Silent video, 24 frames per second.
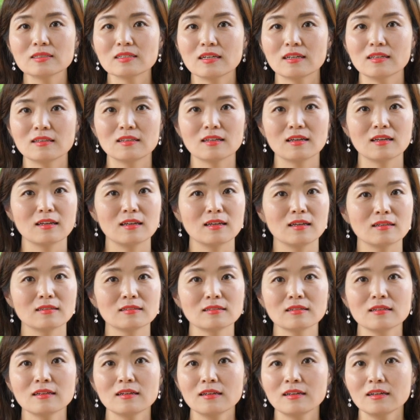and
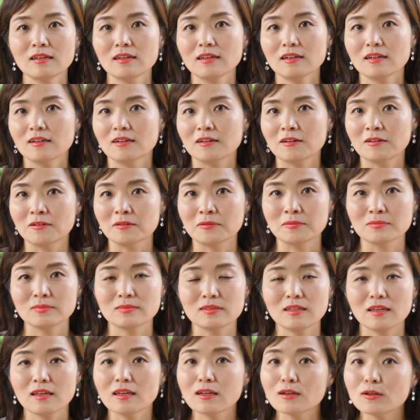then
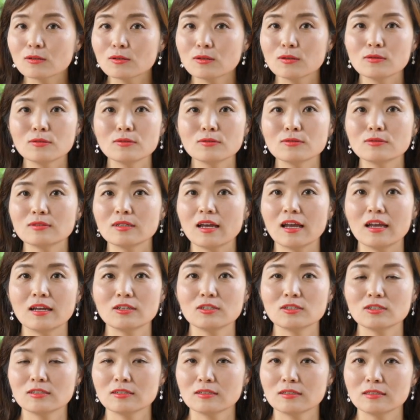include the
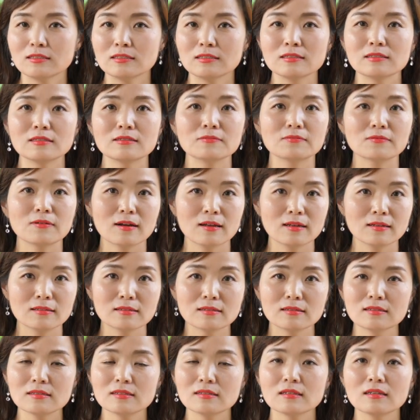Asians
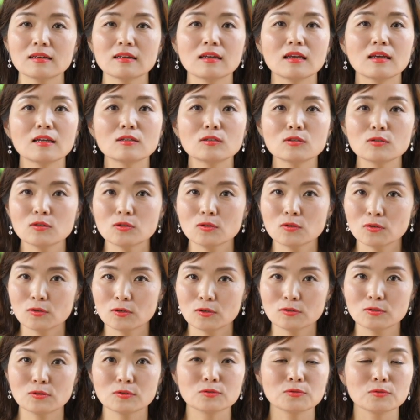friends into
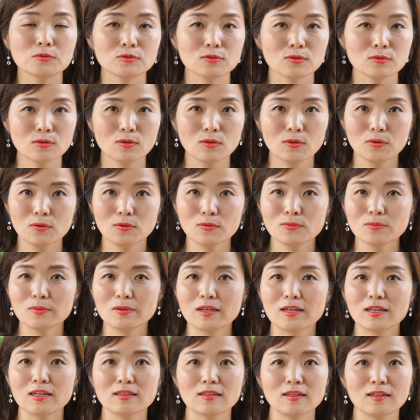the social loop,
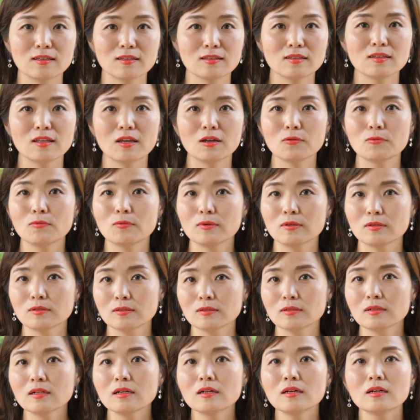and then they
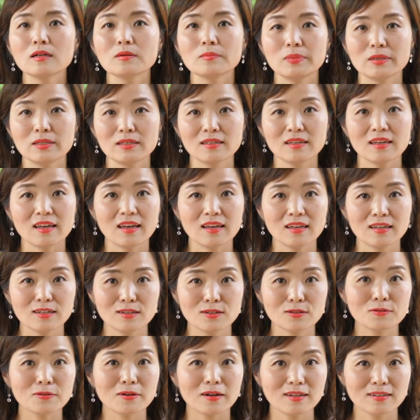will be
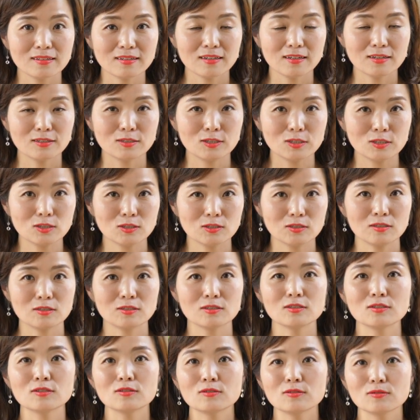a great
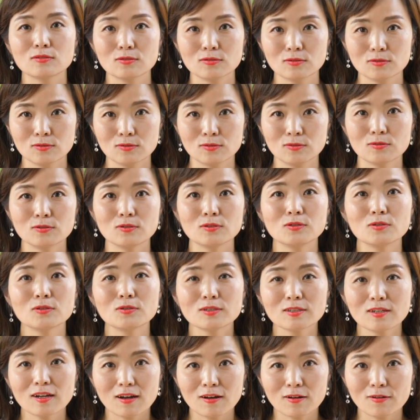additions to
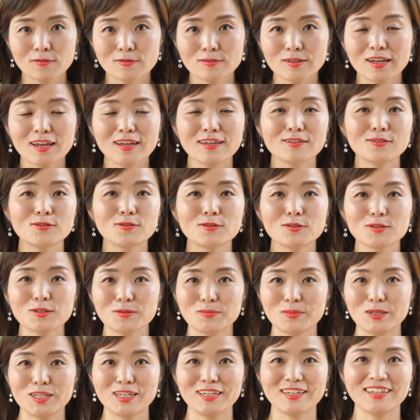your town and your
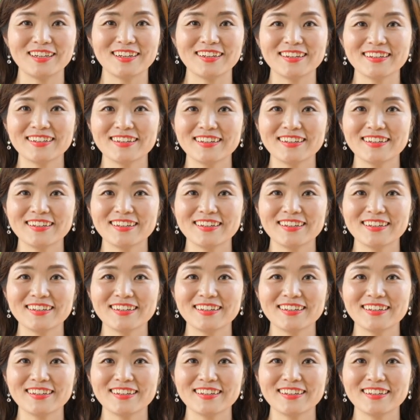community.